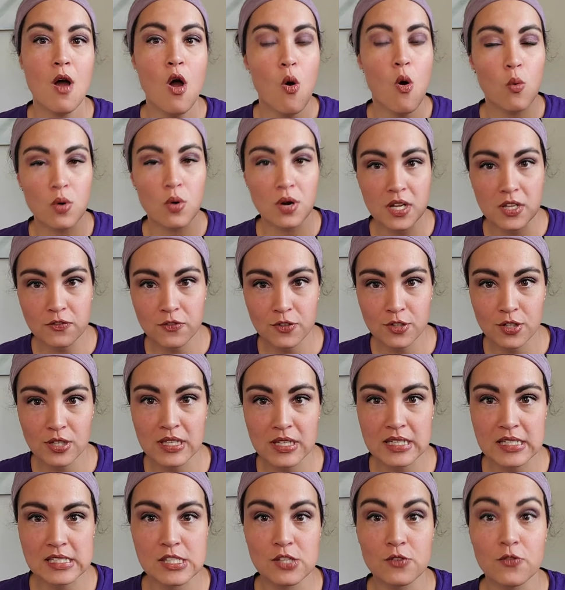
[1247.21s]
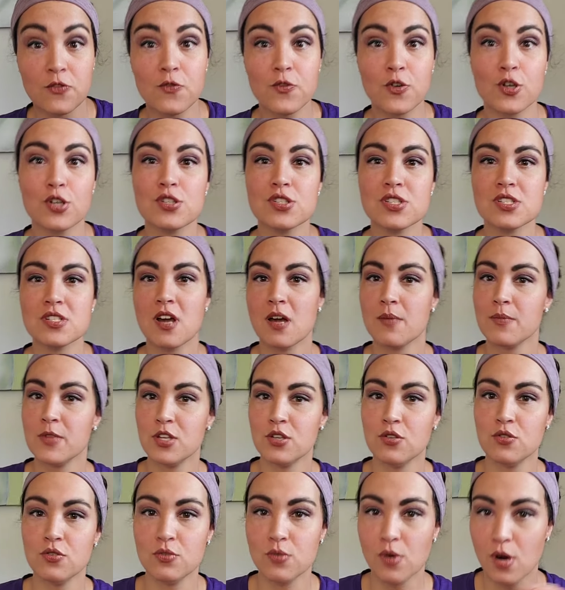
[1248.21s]
or if it is the first time that
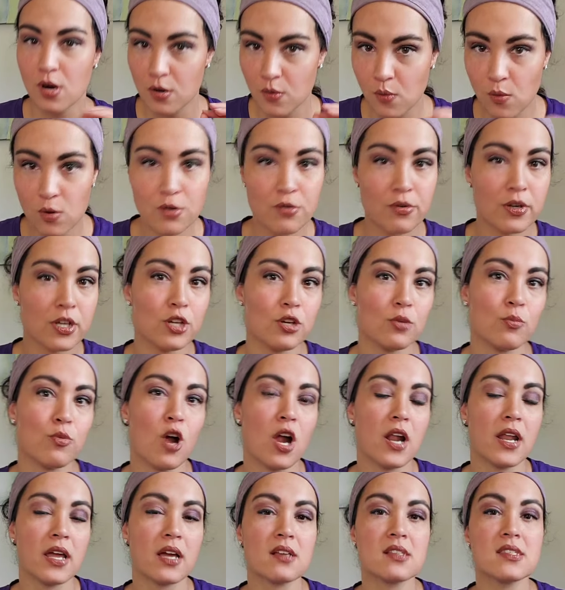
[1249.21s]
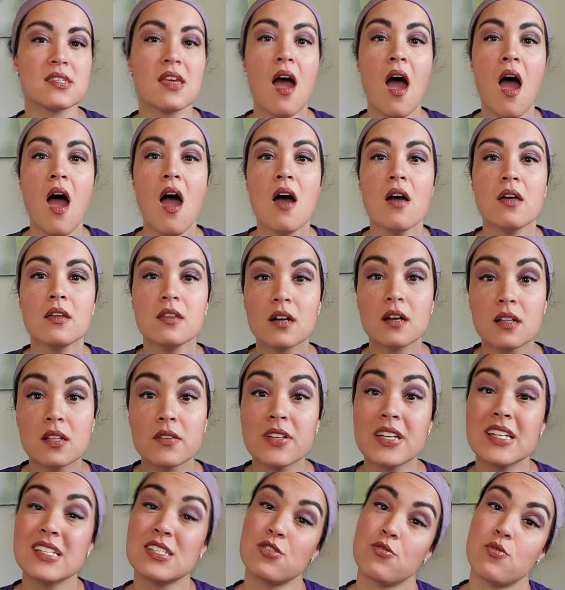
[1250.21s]
you are ordering your products, Young
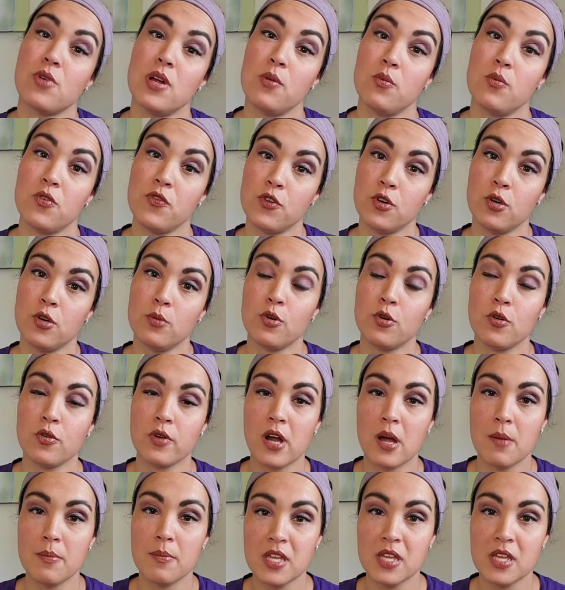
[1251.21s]
Living has a great referral program.